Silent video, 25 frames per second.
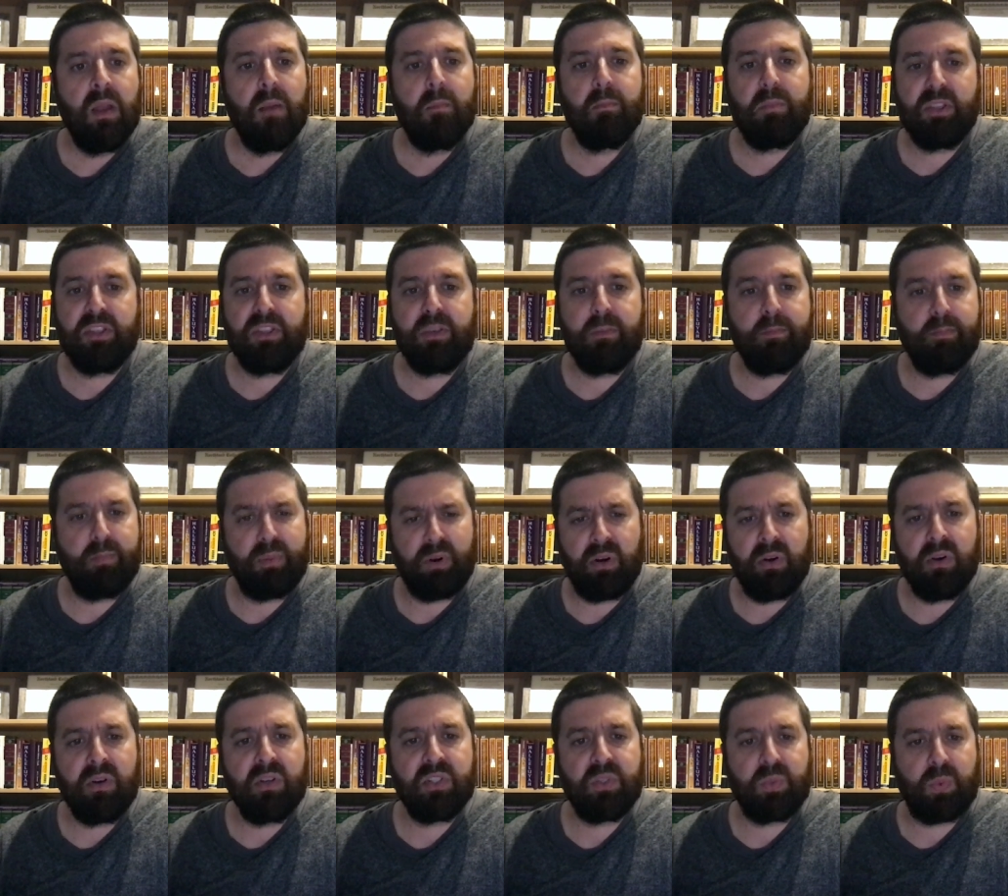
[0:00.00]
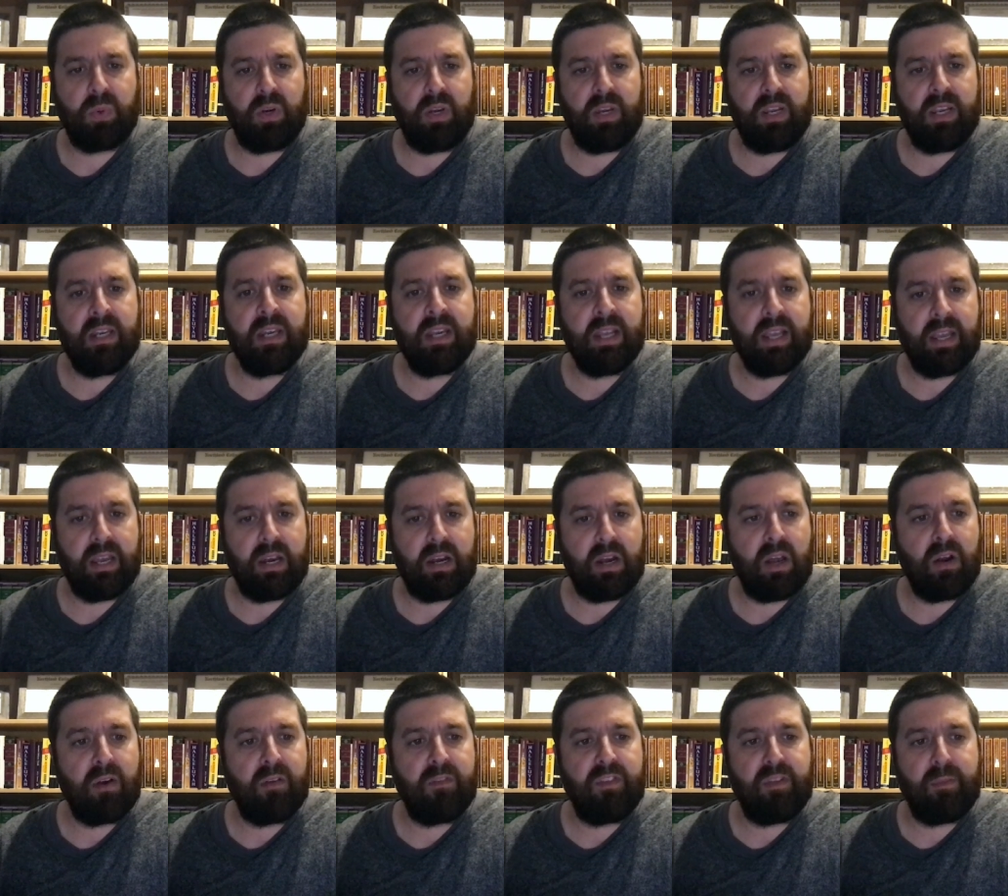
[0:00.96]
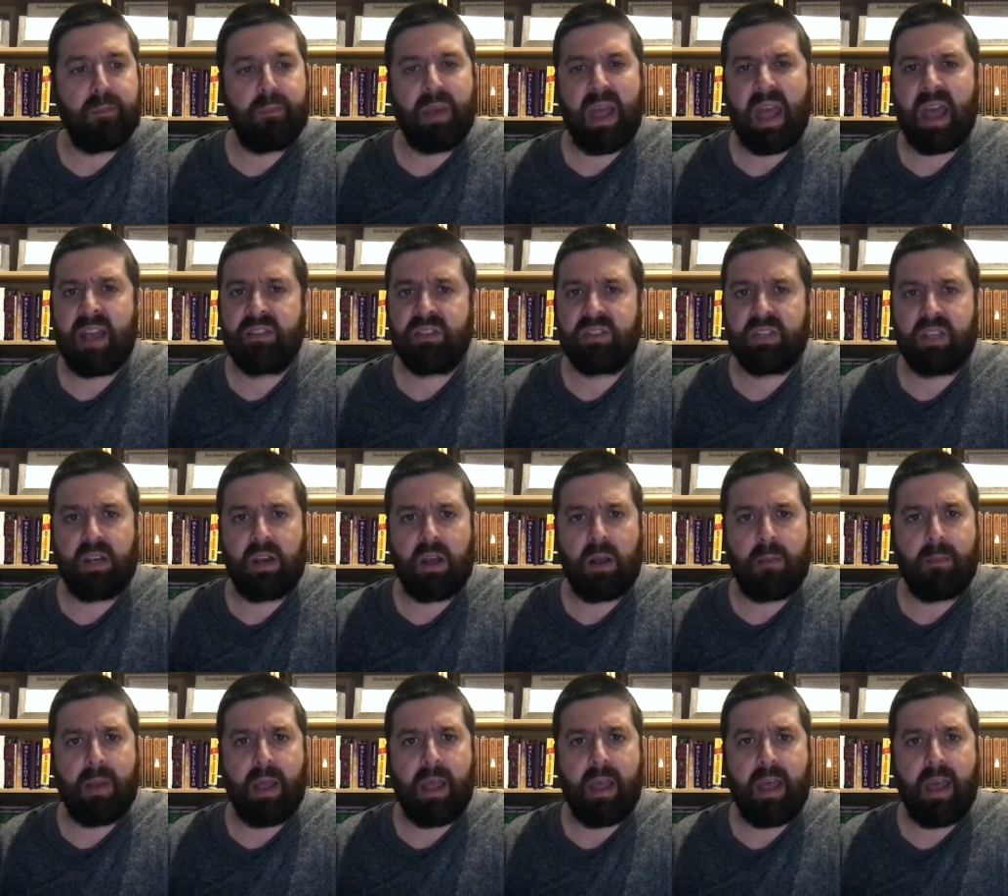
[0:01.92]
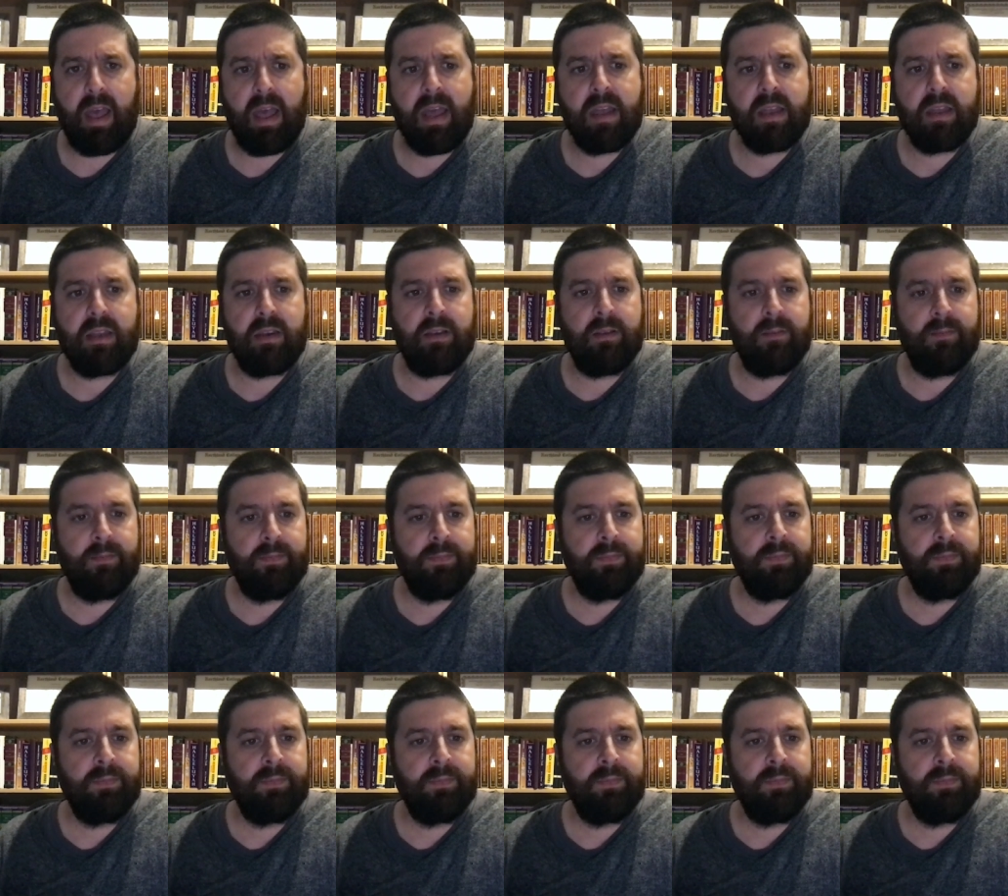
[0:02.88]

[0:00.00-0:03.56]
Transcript: but the birds were eating it out of the basket on my head.